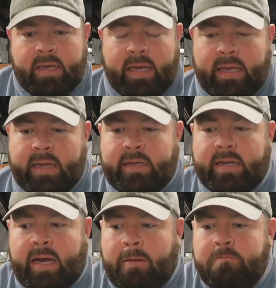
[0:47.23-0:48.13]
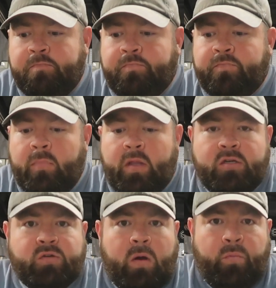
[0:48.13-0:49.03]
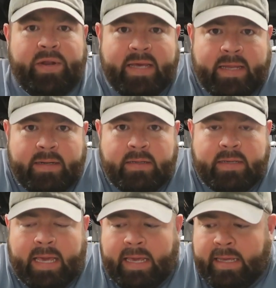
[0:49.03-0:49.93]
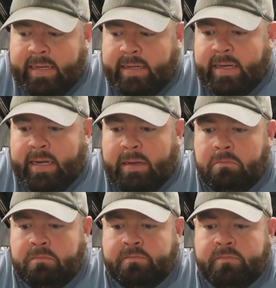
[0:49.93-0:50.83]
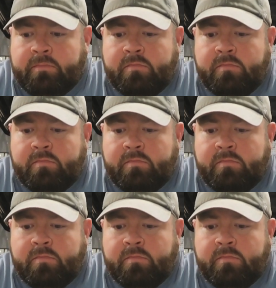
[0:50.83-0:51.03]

And um, so I went in and um,